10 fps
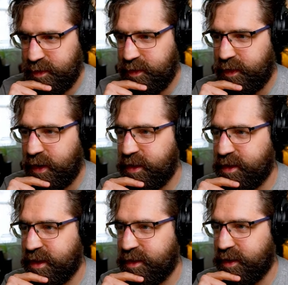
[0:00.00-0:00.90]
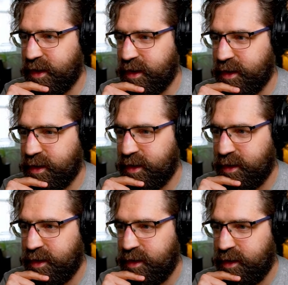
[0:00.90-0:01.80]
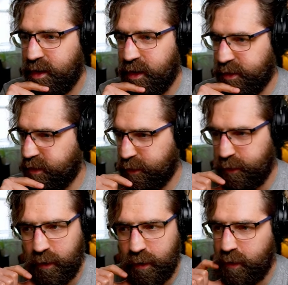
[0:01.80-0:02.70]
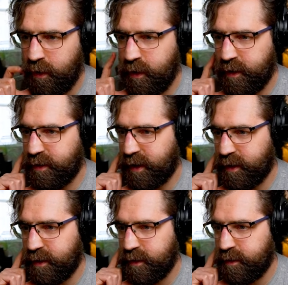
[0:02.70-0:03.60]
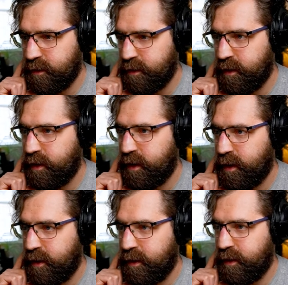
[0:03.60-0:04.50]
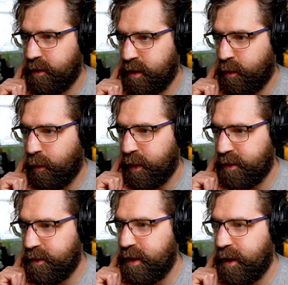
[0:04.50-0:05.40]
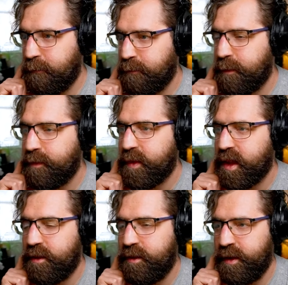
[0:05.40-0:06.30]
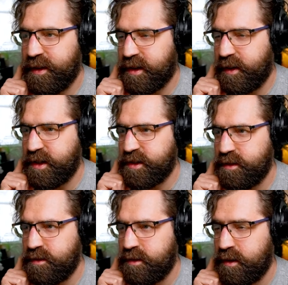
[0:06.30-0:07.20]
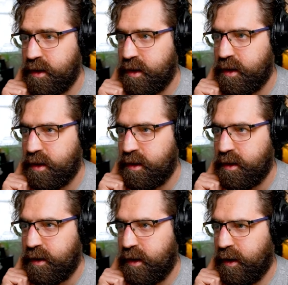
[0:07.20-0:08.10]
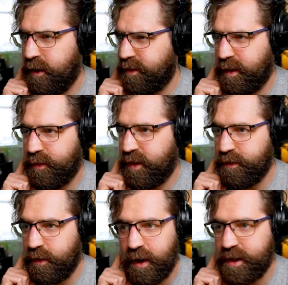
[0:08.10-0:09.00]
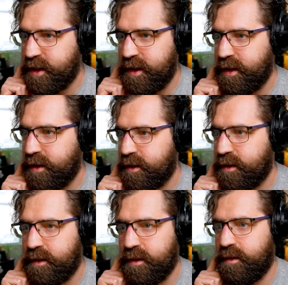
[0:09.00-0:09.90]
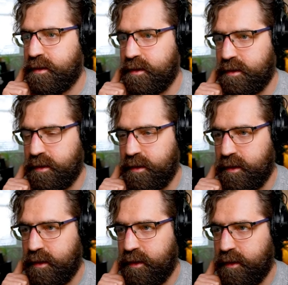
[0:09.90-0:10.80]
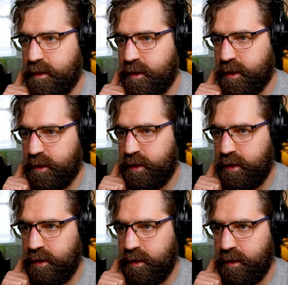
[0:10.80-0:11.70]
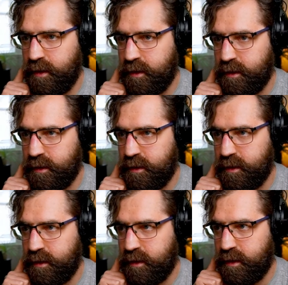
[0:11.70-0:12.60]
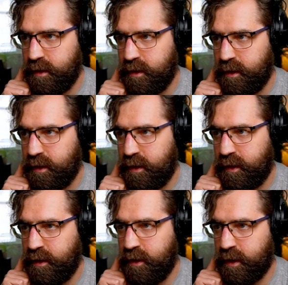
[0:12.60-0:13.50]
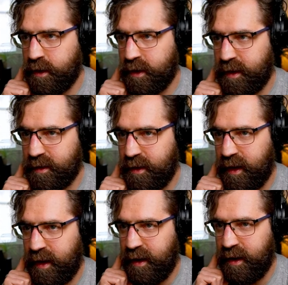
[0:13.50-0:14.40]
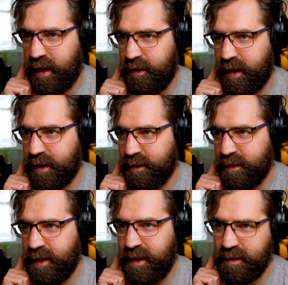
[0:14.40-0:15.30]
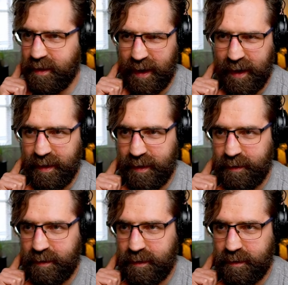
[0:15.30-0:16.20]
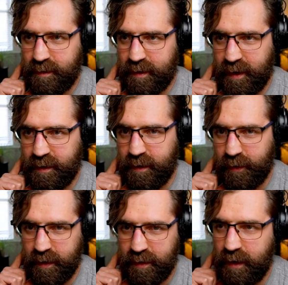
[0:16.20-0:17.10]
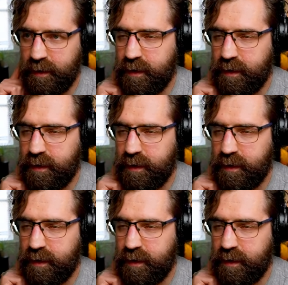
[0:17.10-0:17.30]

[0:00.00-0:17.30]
Very satisfying. So the 4 is like, there's only 1 way to do that. 2 in each direction. Same for this 4 actually. So you're a 2. You're going to to there. I reckon it's this. Yeah, that's kind of solves itself.